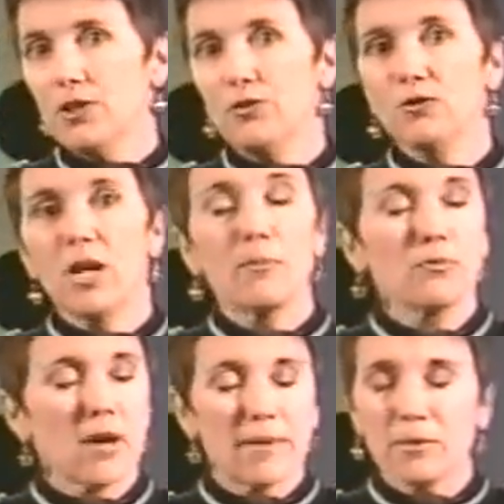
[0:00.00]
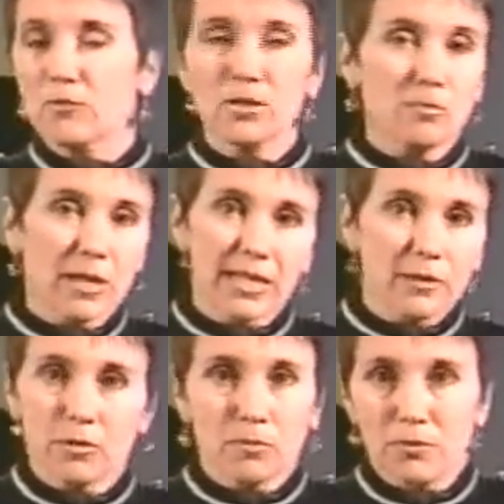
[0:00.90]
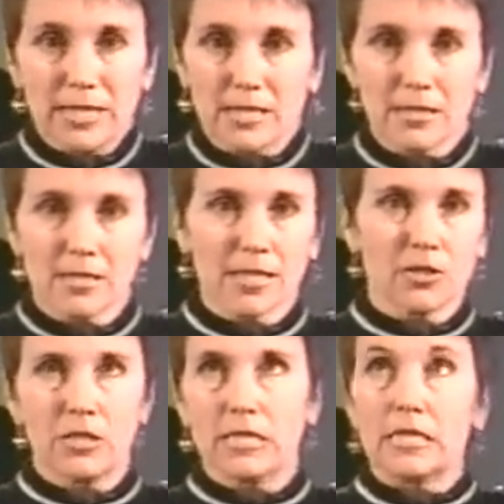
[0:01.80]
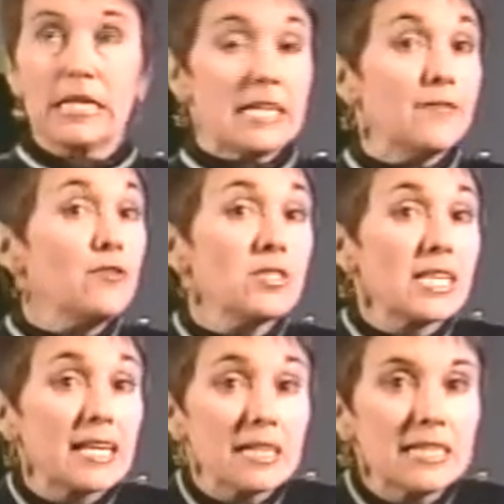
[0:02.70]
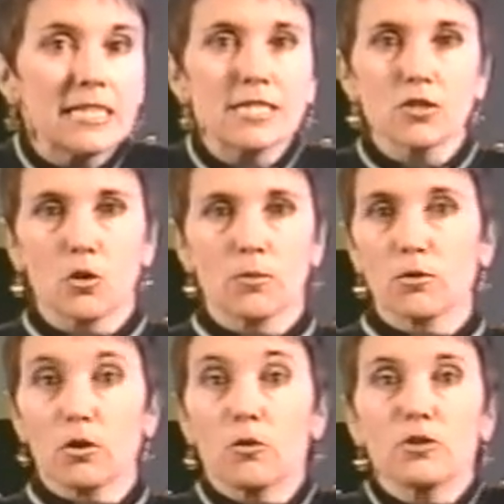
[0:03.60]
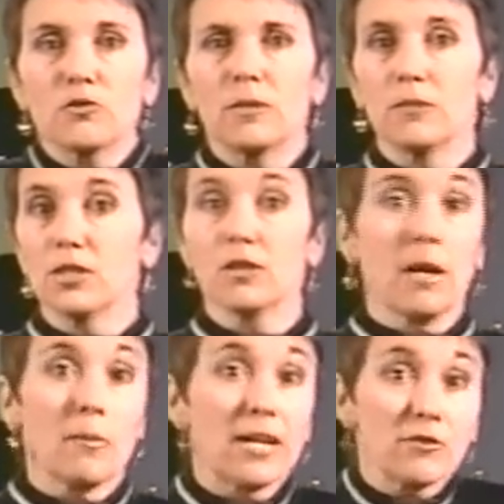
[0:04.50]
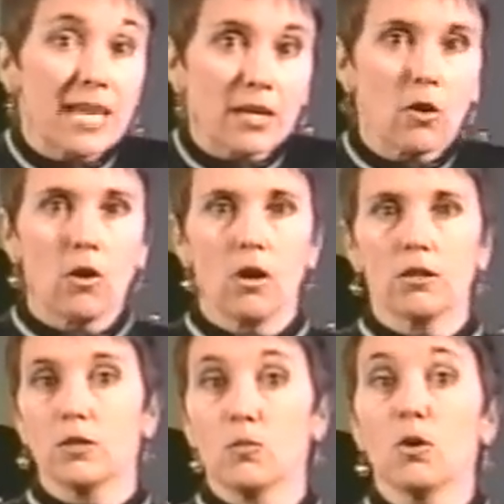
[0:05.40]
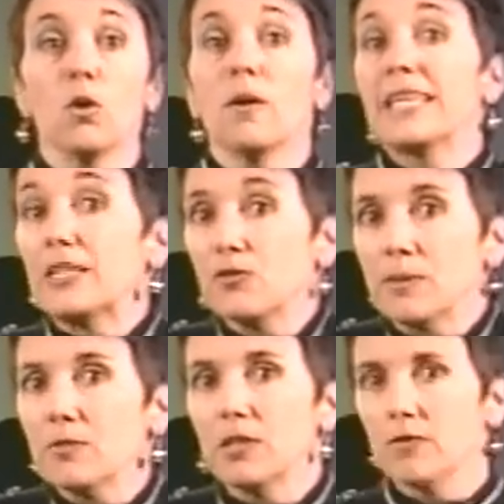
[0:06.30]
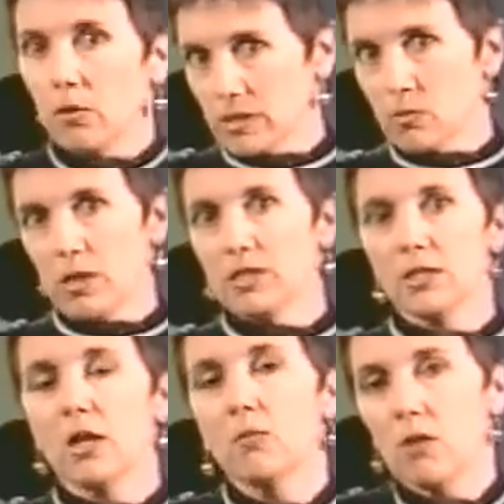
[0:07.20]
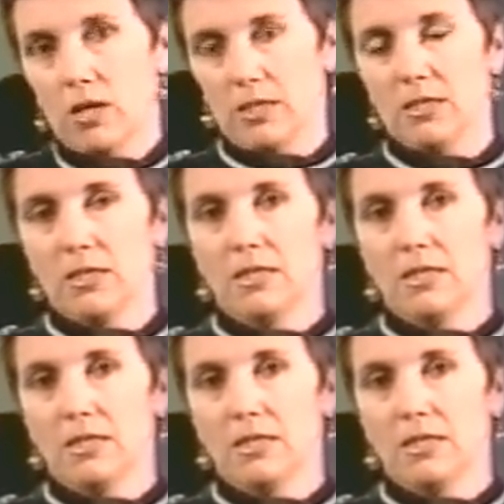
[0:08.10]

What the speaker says: You do not bribe them with money, with presents, such as, if you stay clean and sober or go to treatment, I'll buy you that car, or we'll go on that trip that you've always wanted to go on.